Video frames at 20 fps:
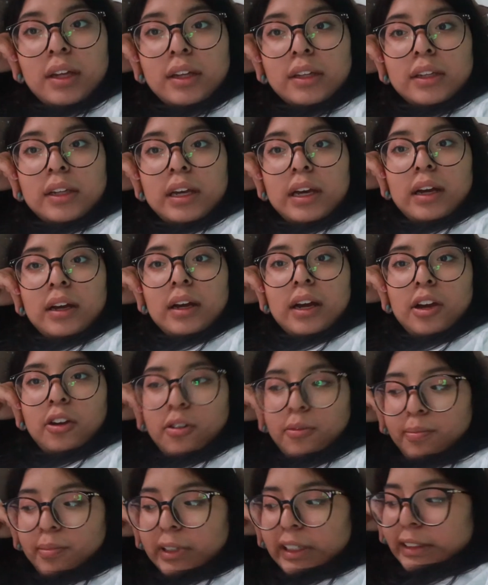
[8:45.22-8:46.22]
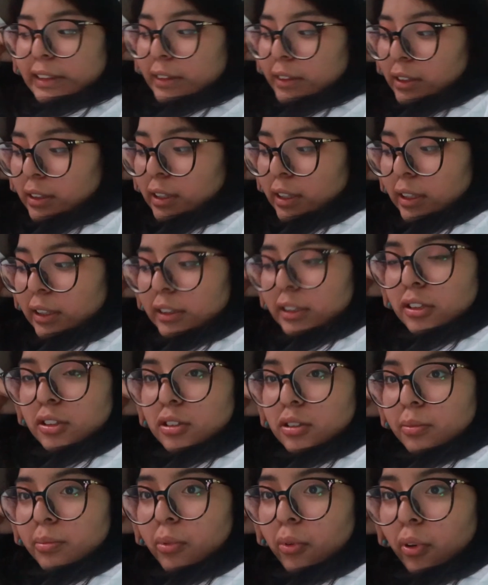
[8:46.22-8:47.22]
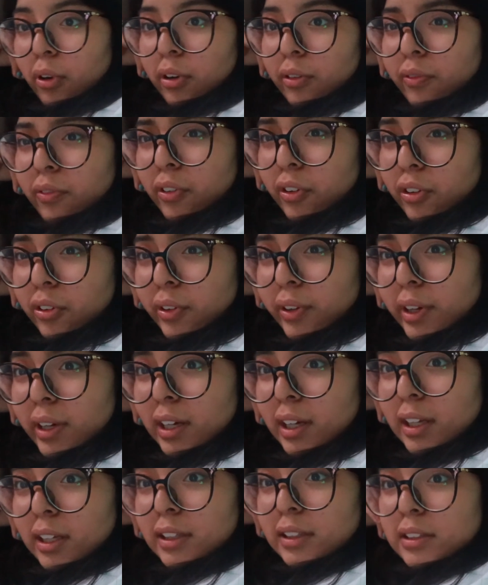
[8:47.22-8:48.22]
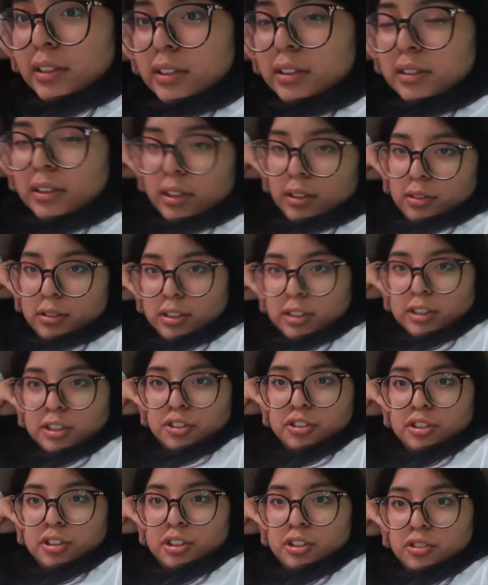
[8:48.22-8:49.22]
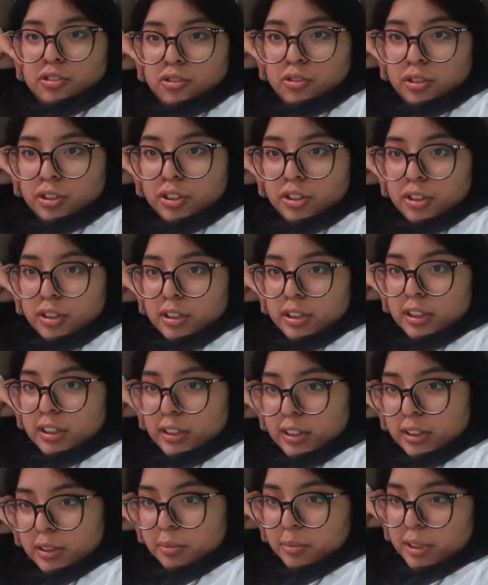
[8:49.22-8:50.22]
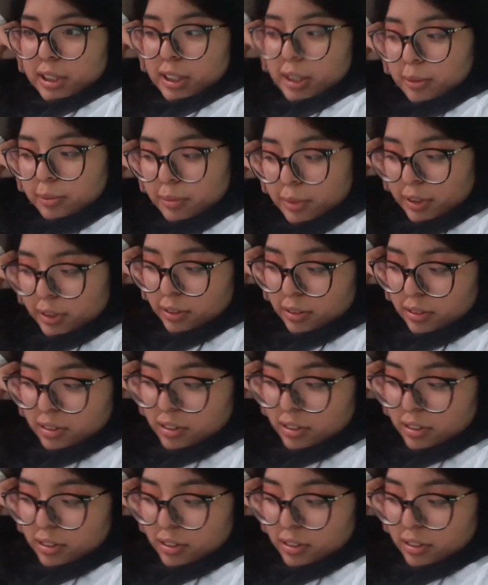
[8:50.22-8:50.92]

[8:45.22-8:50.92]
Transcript: And yeah, I hope my Sunday isn't too boring for you guys. I actually enjoy Sundays sometimes.